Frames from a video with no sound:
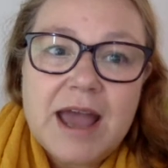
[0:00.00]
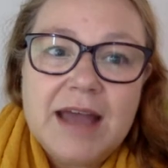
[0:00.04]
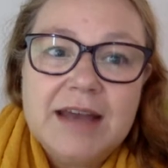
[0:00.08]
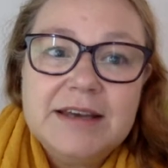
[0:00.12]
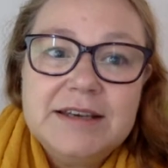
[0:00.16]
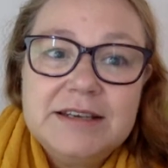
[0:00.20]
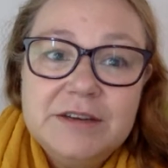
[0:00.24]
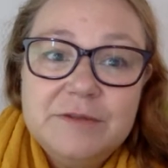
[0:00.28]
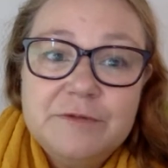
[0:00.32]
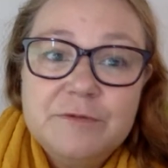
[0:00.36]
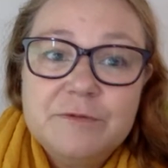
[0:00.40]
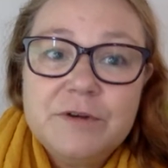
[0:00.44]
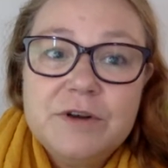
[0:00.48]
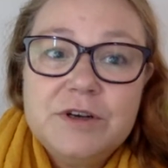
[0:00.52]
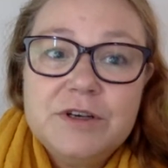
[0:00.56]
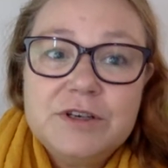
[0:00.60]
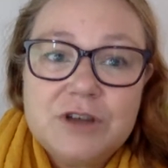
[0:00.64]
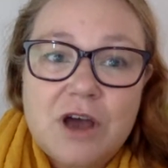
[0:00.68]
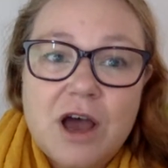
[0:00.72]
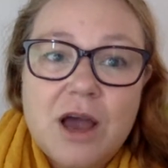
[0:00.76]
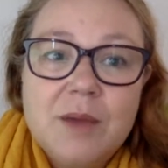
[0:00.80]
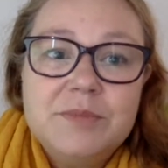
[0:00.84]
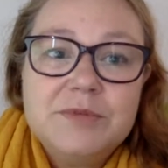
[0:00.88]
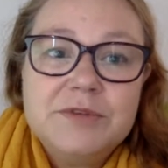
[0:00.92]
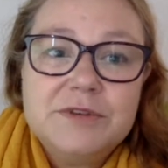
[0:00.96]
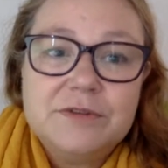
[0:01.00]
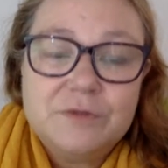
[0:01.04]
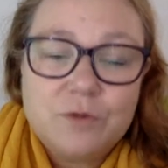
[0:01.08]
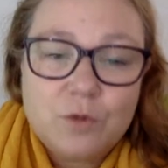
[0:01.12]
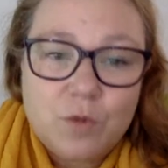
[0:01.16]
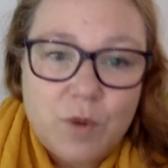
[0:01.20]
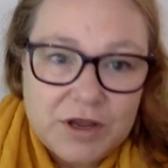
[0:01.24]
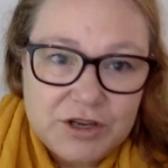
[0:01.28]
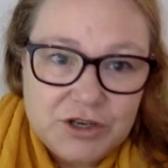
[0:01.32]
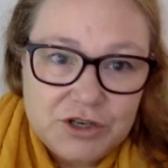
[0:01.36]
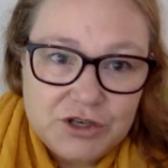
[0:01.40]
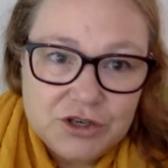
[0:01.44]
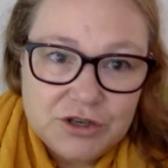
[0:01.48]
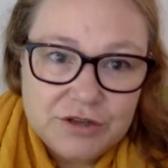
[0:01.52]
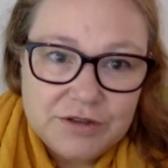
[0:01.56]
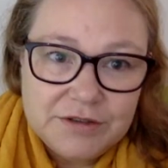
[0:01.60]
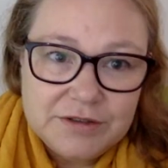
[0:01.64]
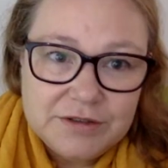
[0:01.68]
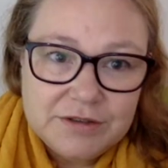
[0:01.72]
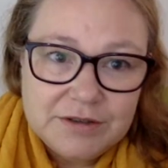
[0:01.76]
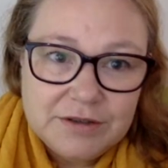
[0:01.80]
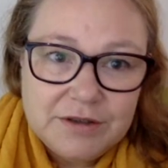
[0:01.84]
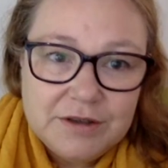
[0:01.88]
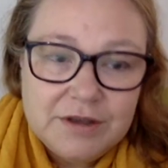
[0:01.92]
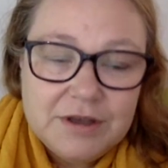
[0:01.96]
at different types of
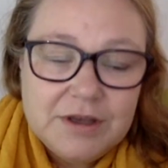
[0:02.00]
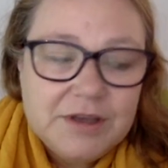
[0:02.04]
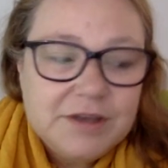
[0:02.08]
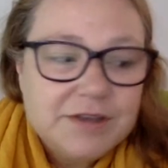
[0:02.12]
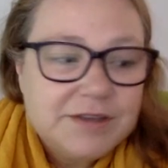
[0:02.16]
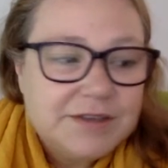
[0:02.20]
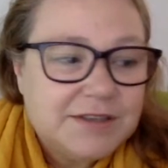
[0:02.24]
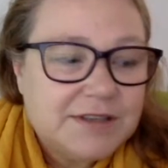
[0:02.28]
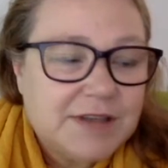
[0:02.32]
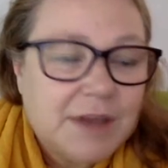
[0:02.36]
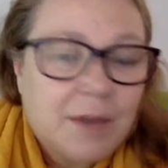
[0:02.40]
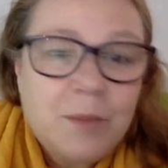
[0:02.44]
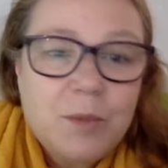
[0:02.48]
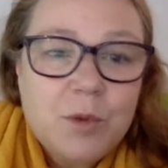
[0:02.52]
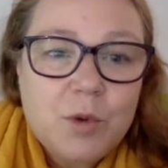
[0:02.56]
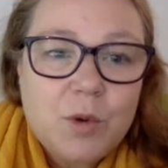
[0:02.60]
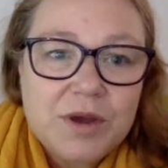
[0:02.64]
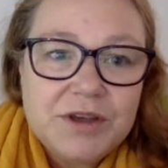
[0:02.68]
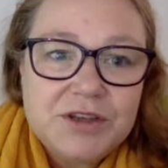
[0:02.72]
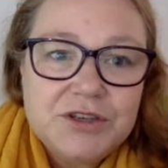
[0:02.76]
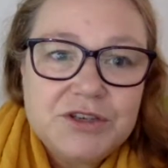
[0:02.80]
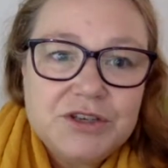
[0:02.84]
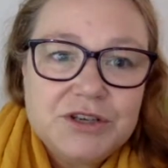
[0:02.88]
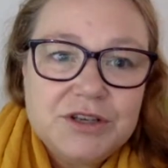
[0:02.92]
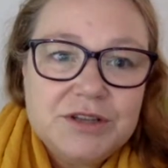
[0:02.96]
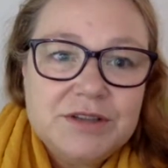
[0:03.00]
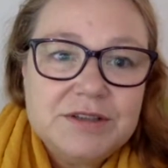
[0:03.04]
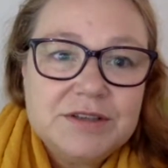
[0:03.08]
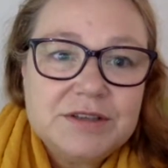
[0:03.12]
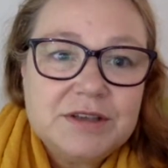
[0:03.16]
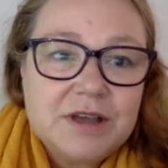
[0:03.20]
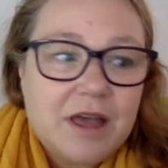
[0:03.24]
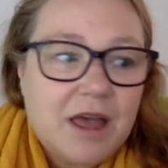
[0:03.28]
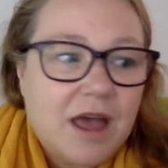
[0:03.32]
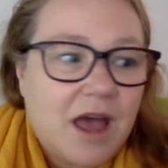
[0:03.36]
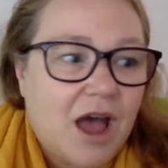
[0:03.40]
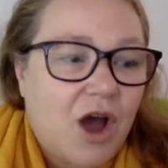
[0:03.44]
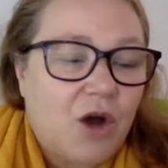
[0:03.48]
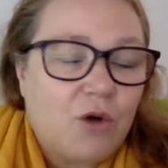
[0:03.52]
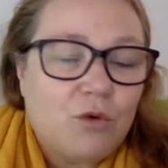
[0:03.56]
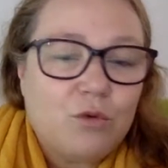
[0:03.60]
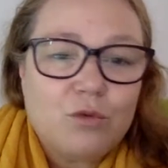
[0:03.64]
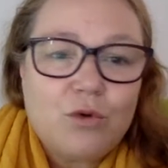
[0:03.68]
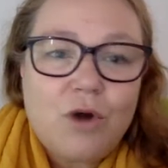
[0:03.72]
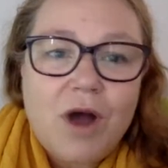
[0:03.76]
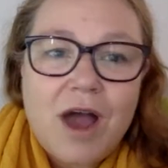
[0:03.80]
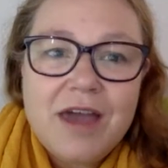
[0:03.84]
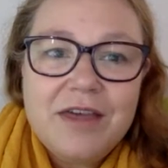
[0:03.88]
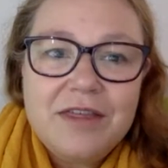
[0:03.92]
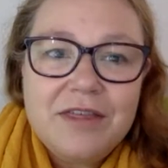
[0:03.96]
questions. Some questions are
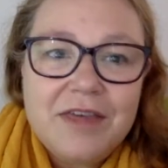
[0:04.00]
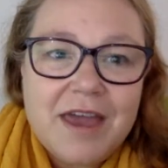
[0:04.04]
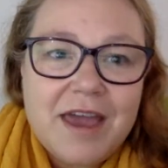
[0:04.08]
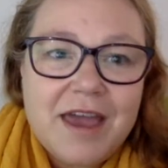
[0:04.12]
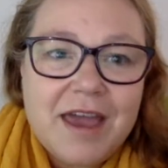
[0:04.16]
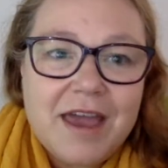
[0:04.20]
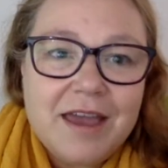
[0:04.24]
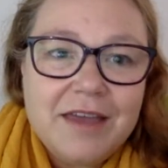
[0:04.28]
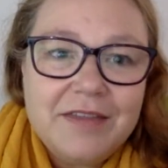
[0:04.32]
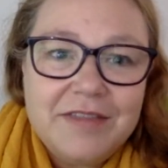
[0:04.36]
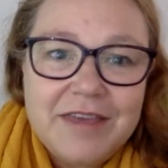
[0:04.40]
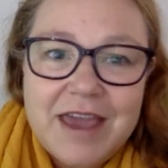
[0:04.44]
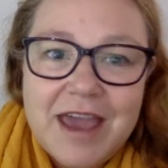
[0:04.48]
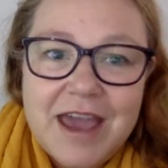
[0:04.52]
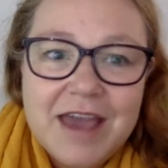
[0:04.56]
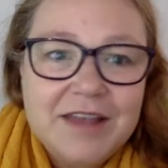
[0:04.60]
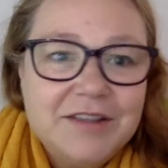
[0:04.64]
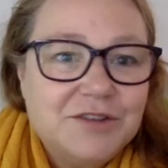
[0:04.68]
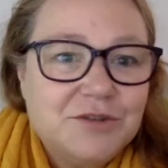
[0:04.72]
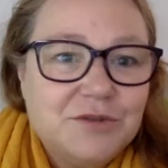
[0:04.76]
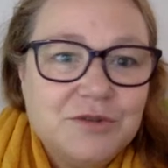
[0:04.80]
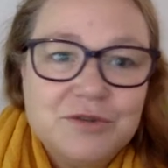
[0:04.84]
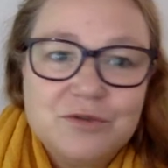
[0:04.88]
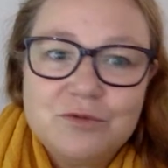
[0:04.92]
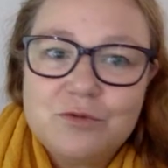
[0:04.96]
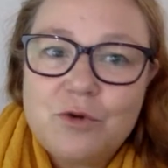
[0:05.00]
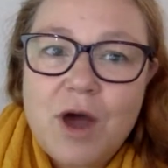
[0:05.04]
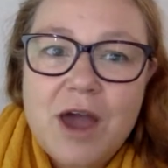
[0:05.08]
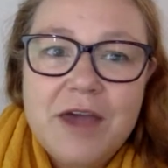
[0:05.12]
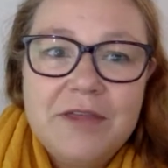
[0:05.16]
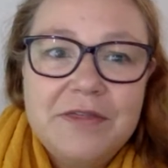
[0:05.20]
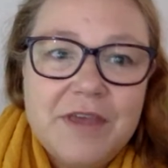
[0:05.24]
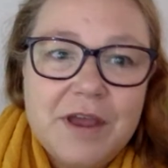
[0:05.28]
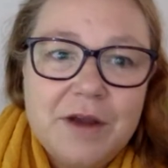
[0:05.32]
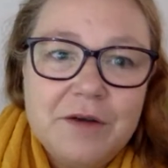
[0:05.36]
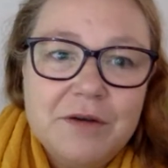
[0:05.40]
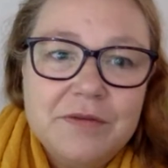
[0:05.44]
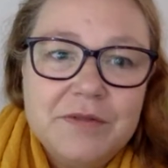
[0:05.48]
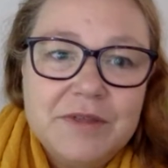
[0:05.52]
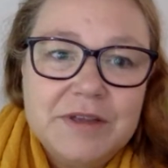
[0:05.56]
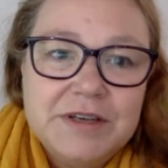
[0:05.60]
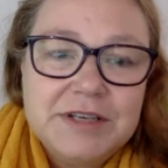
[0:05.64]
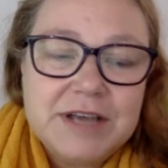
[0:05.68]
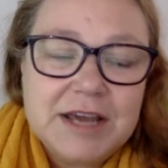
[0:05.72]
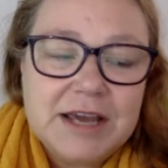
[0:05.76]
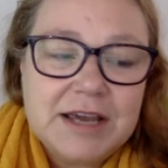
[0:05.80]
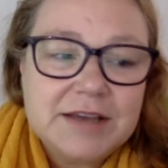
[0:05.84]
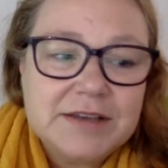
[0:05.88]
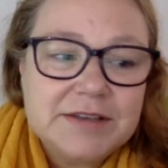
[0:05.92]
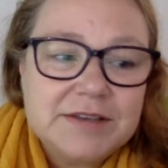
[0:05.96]
right there. The answer is right there in the
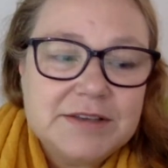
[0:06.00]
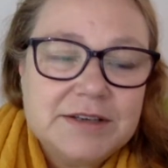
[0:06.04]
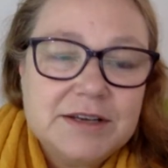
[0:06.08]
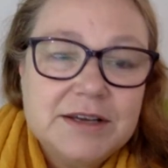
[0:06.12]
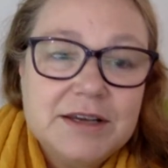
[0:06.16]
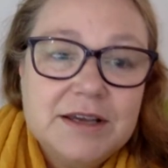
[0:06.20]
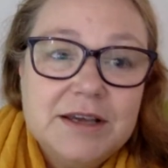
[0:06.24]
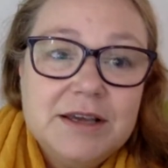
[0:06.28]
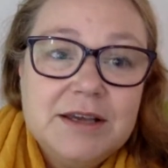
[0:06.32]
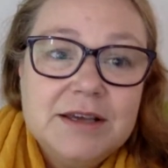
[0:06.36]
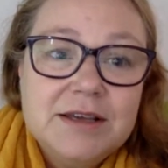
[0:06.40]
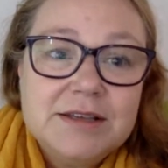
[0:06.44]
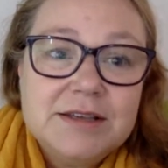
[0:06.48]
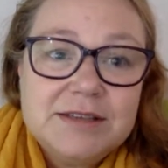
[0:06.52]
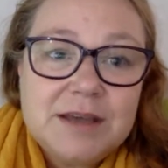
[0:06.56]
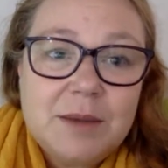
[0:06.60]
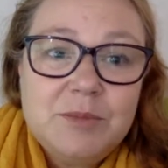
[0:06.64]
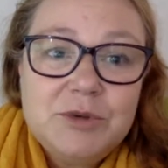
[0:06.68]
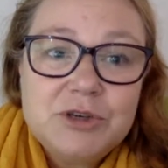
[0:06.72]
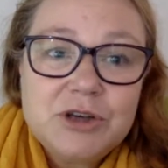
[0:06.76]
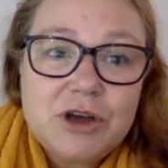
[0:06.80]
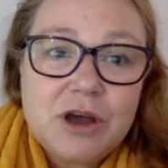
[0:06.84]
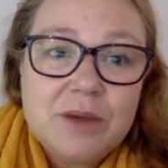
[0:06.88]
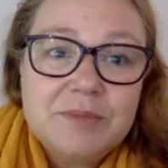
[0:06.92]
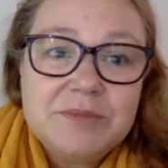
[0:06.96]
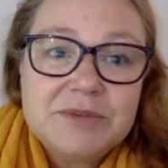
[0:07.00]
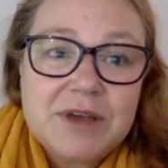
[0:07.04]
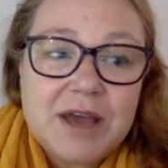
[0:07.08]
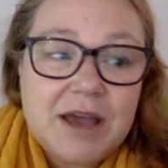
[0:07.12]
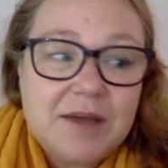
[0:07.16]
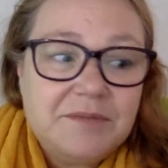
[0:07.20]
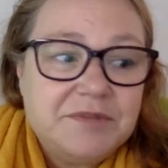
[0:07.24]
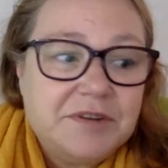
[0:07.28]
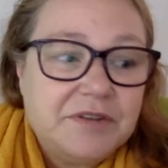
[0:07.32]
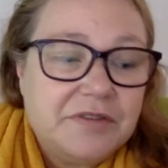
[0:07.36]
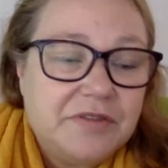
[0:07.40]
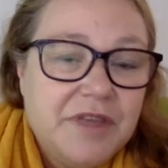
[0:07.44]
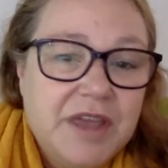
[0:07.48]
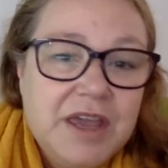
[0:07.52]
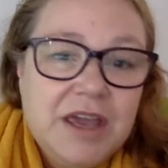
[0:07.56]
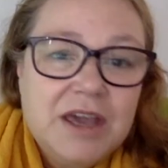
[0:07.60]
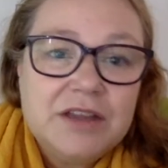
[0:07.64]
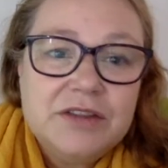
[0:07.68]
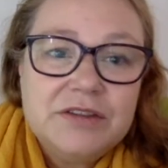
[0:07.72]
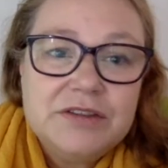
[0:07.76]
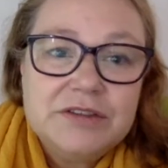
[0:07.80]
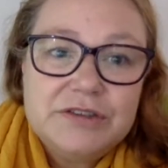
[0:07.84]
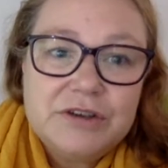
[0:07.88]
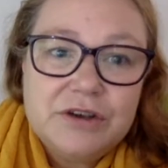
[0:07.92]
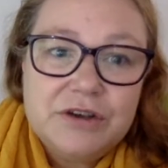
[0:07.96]
text. Sometimes I have to think
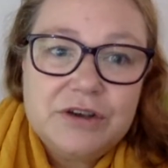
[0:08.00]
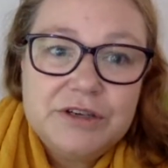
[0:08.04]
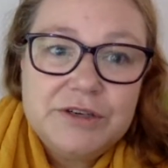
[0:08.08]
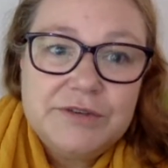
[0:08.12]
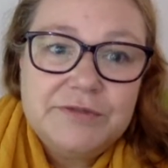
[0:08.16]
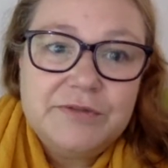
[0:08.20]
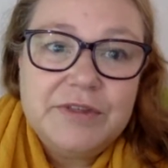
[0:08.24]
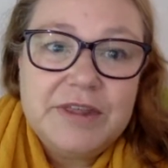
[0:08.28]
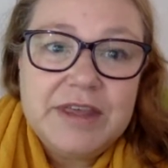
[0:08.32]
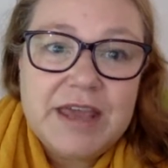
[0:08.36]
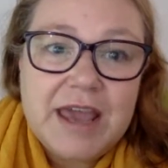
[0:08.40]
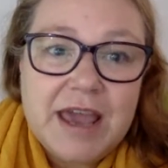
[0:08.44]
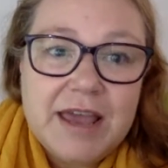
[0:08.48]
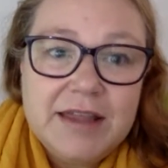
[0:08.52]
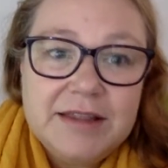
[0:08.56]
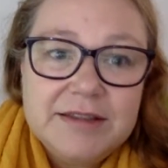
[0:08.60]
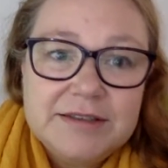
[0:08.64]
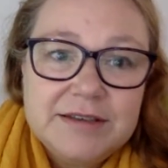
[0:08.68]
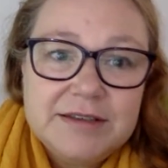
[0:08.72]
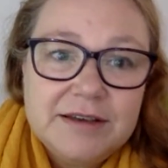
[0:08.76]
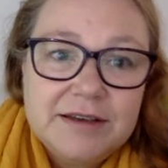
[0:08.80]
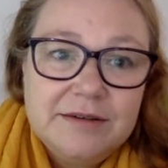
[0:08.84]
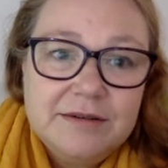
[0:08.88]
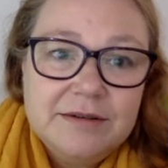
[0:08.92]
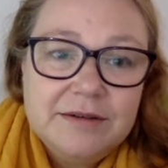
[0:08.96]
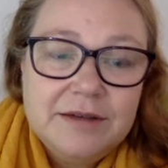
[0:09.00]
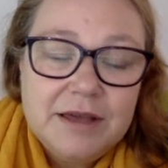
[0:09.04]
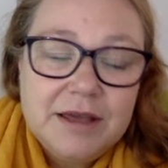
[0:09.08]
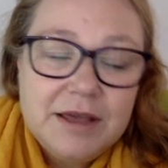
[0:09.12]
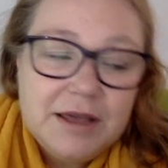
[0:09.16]
and search for the answer.